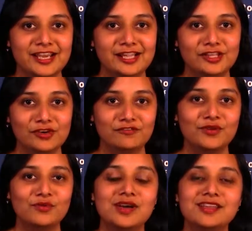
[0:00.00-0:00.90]
Hello
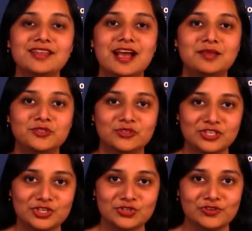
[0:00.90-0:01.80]
everyone, I'm
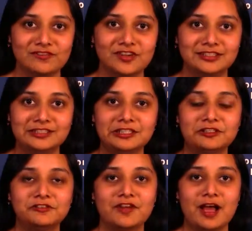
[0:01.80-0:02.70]
Srishti
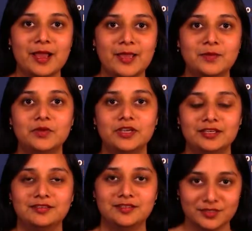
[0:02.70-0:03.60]
Srivastava. I'm
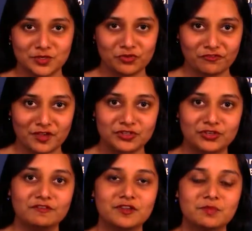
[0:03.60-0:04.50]
an assistant
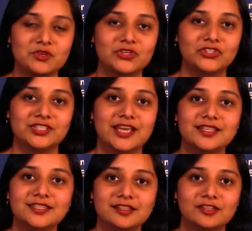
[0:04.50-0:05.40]
professor of computer
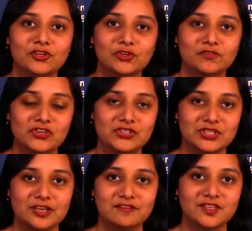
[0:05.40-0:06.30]
science at the
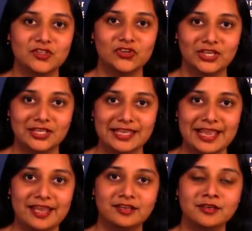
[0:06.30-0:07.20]
University of Southern
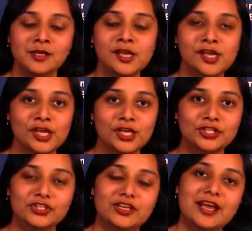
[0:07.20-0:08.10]
Indiana.
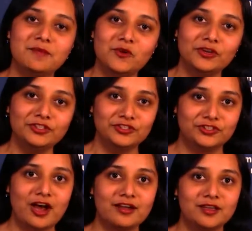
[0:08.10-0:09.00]
Today I'm going to
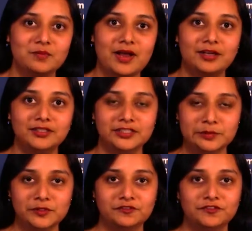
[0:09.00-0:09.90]
talk about
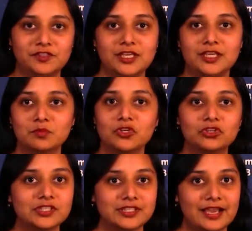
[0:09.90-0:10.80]
some of the
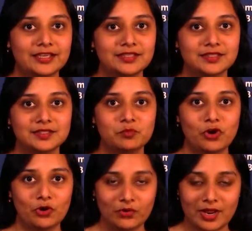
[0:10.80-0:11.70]
computer science
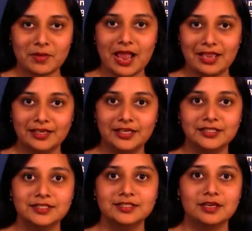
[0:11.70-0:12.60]
program
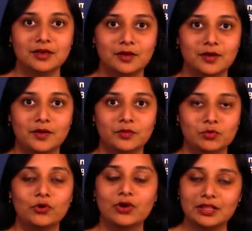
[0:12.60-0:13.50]
highlights, the
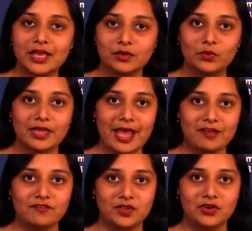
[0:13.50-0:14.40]
program that we
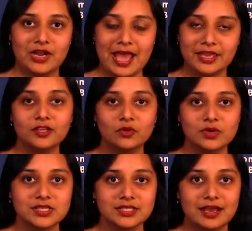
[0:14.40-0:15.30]
have here at
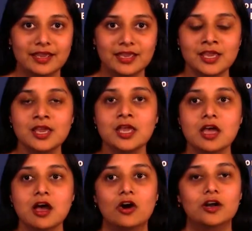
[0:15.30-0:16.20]
USI,
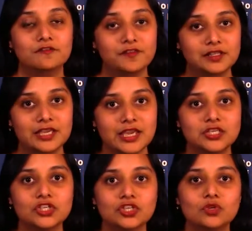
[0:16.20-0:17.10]
our
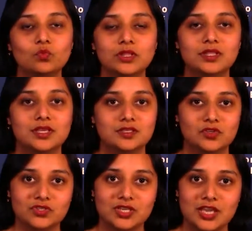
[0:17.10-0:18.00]
affiliation with the
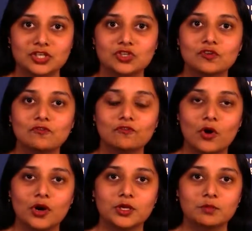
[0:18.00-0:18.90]
Association
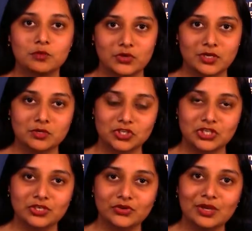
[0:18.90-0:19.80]
for Computing
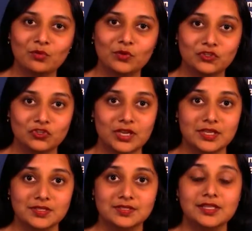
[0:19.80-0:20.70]
Machinery, which
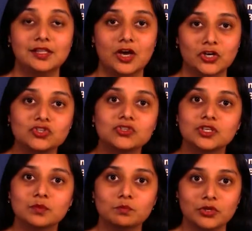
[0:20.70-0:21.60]
is the
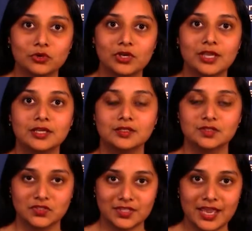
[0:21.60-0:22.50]
largest computing
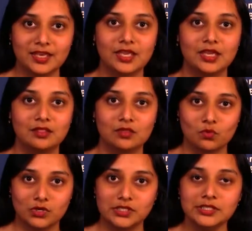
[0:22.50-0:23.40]
society in the
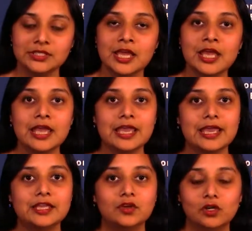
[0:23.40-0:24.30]
world.
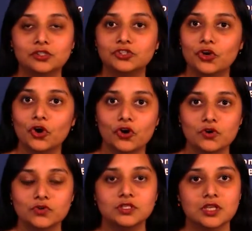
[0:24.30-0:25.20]
It also
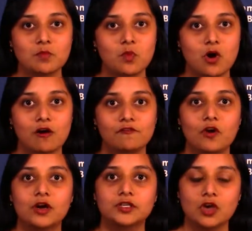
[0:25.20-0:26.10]
hosts some of
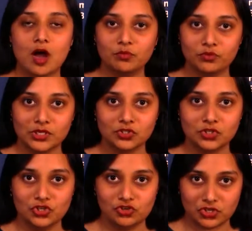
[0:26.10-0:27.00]
our top
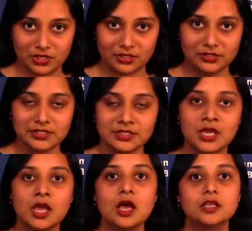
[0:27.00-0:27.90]
research journals,
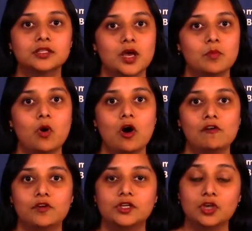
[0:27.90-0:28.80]
some
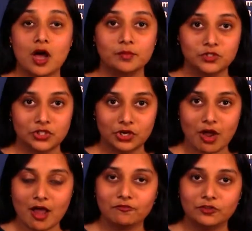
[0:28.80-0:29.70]
of our top tier
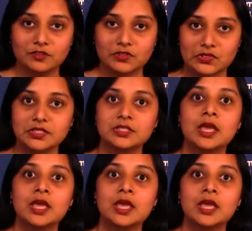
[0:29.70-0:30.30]
conferences,